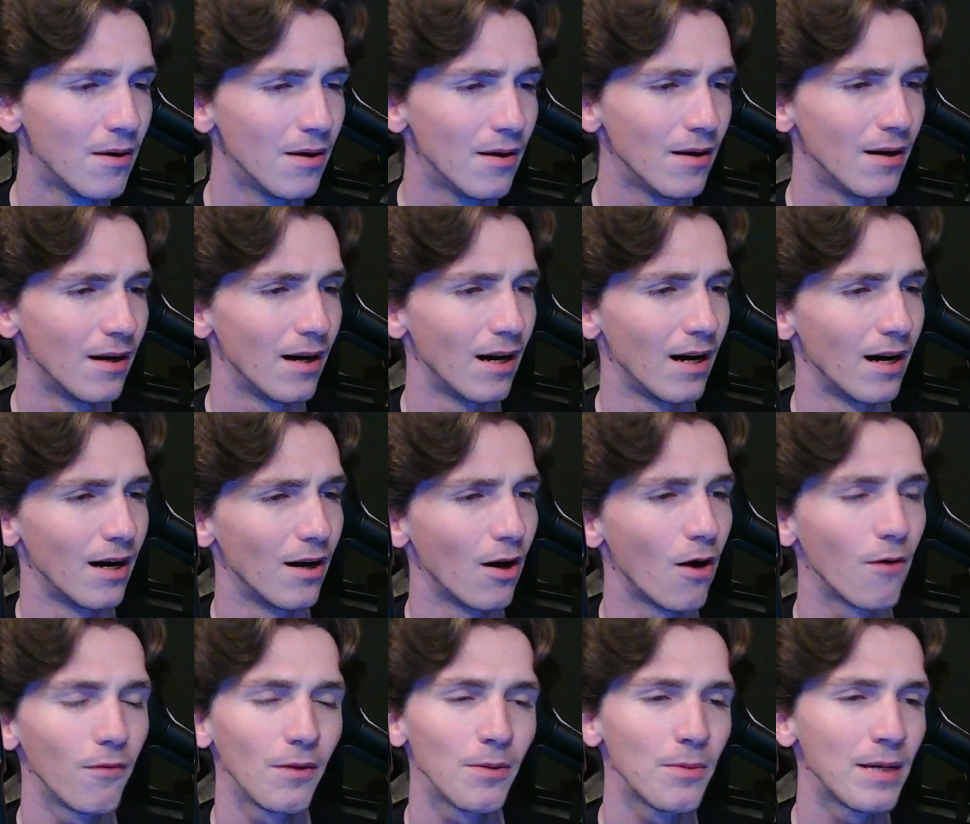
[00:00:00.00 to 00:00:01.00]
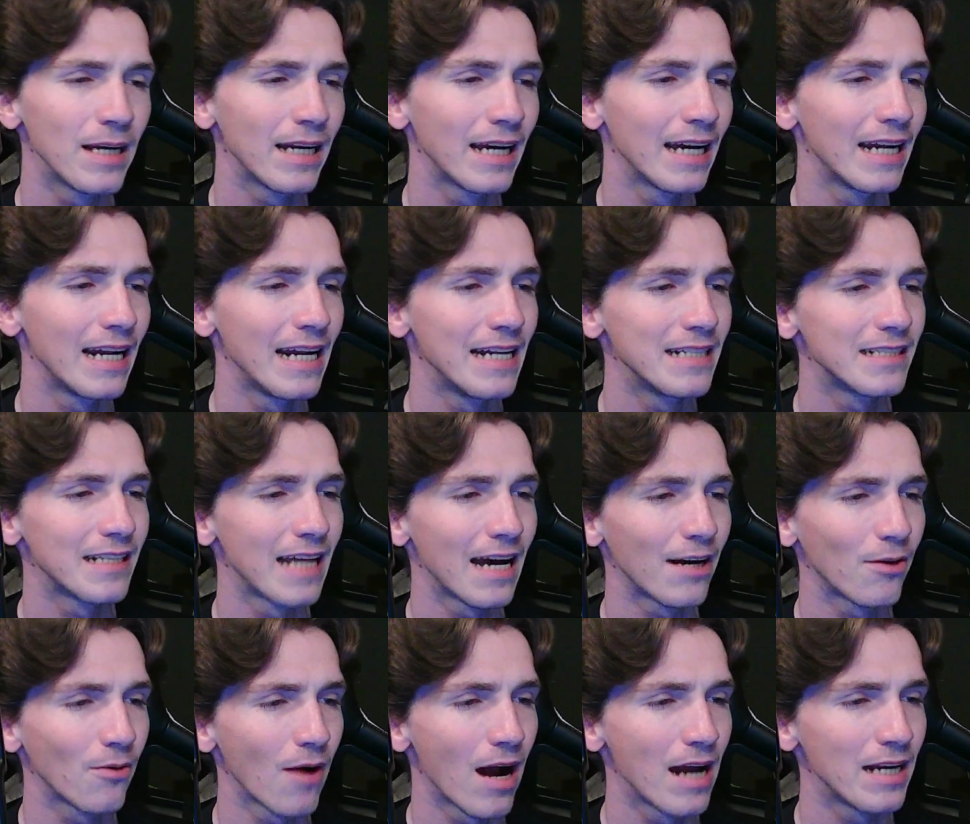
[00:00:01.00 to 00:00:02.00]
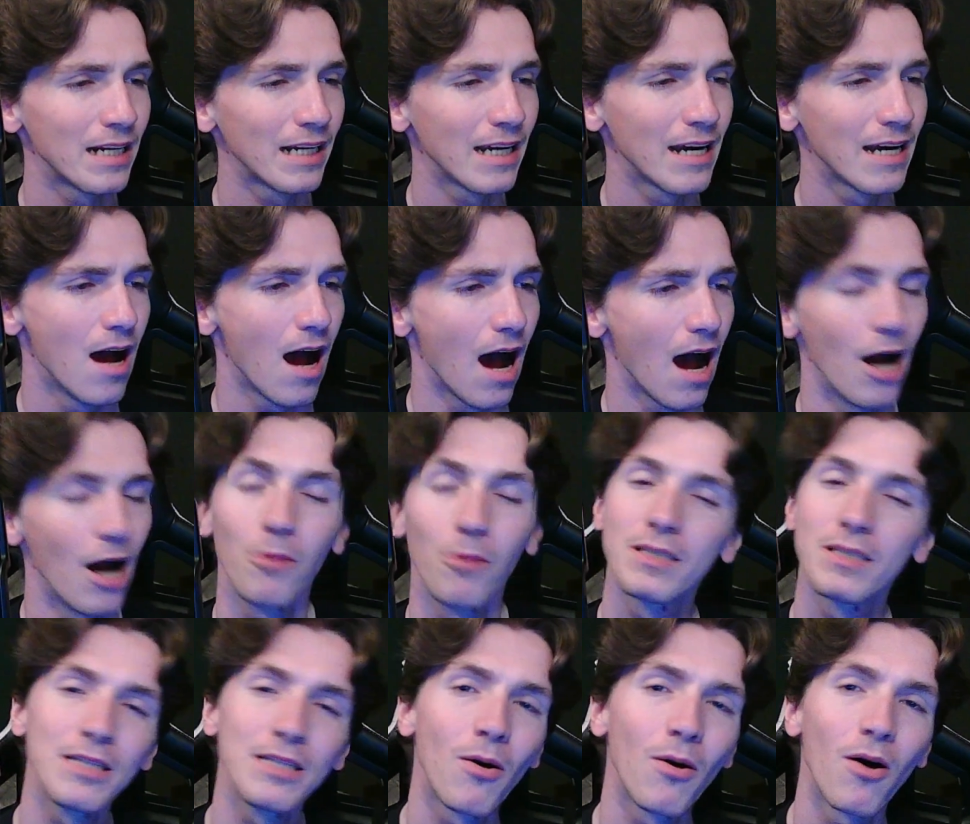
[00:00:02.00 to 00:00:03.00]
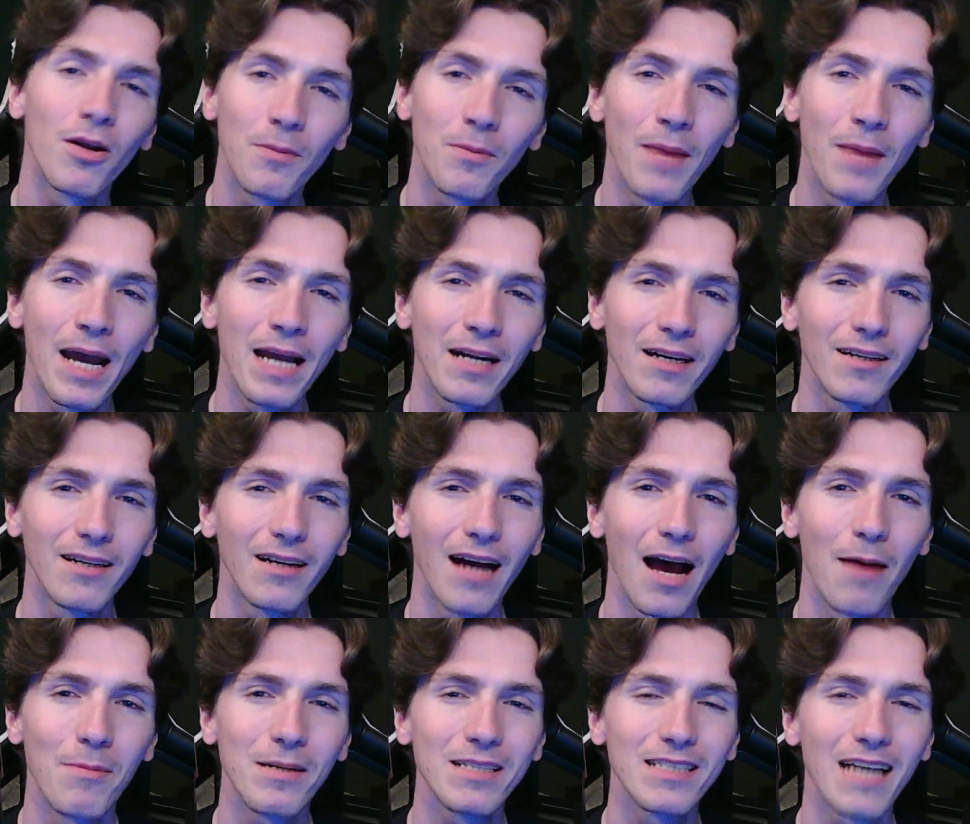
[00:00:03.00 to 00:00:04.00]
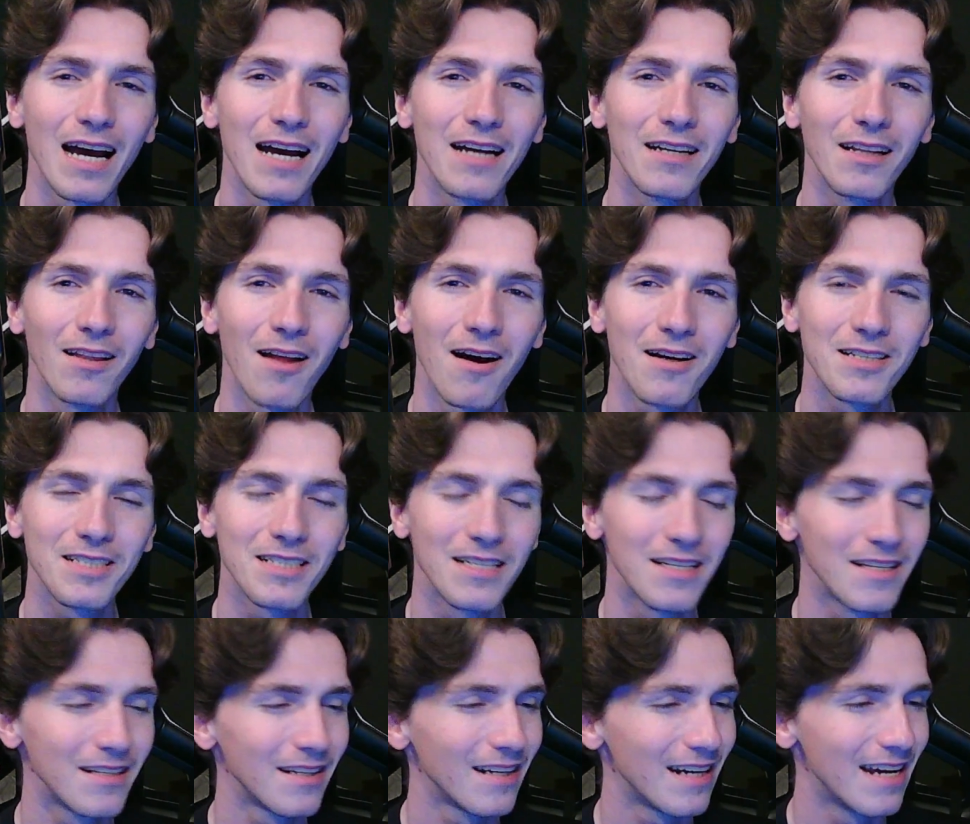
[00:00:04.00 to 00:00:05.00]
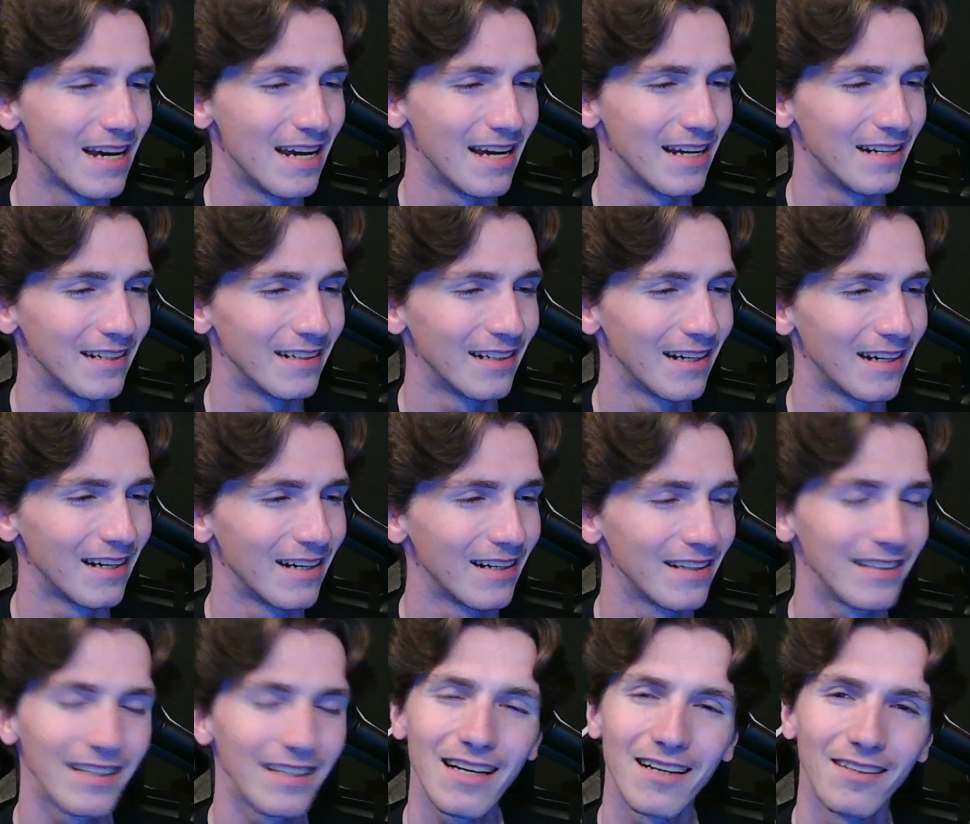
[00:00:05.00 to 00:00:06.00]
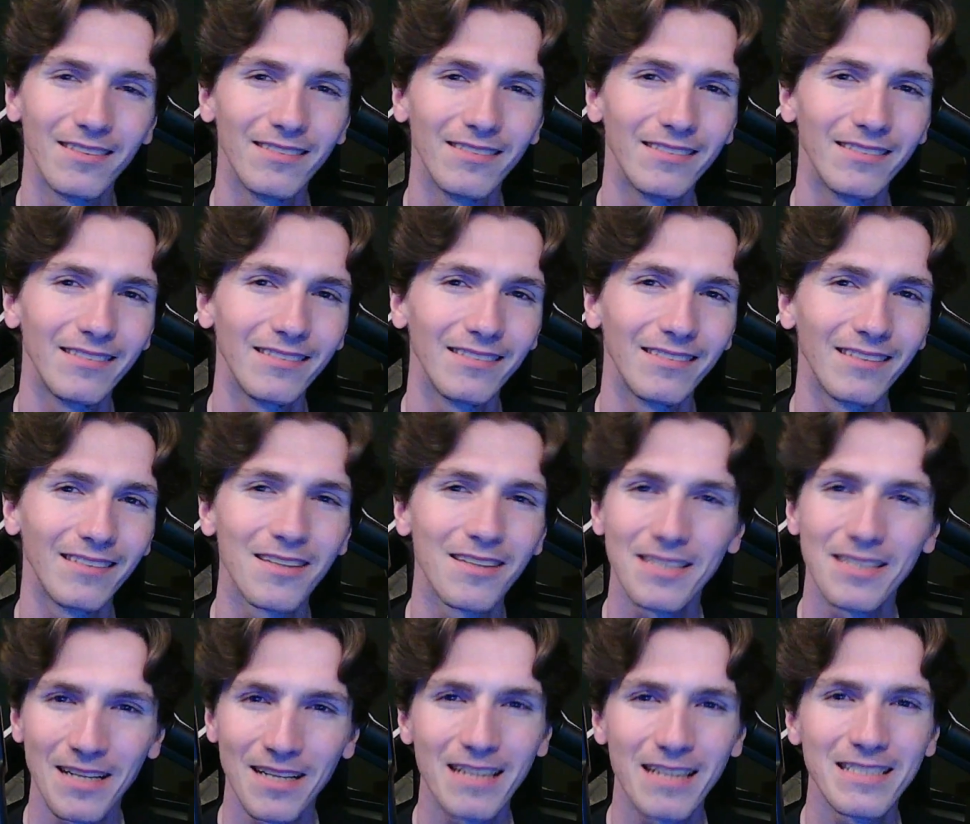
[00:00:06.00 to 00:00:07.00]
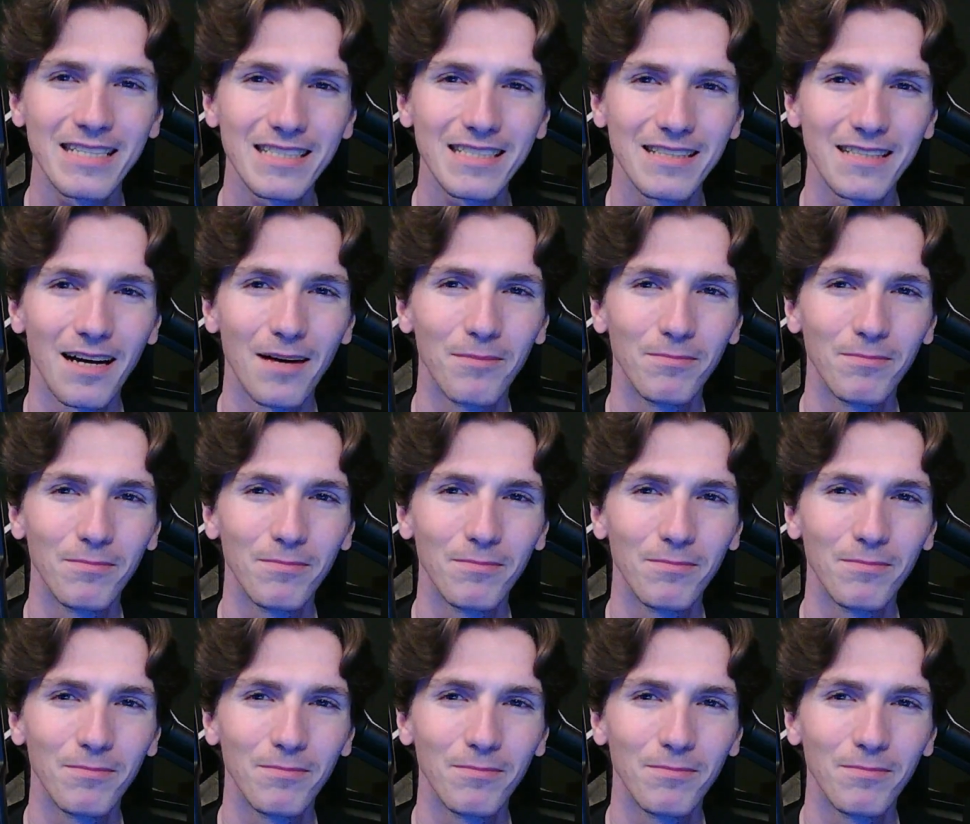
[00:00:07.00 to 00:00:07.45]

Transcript: hopefully we can get into that grind again. I hope to see you all in the beta. I'm excited to launch in. And yeah, I'll see you guys next time.